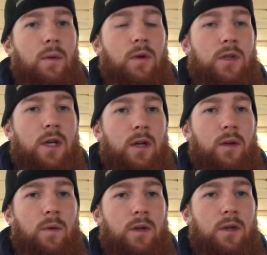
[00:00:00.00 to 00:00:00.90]
we'll start
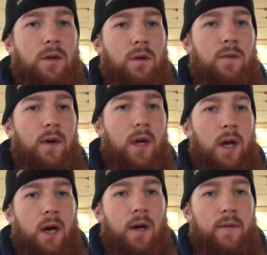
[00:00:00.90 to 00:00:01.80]
the wood stove,
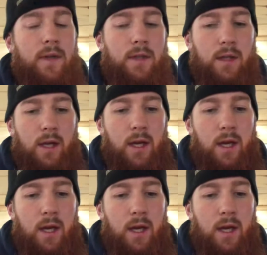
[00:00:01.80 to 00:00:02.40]
obviously.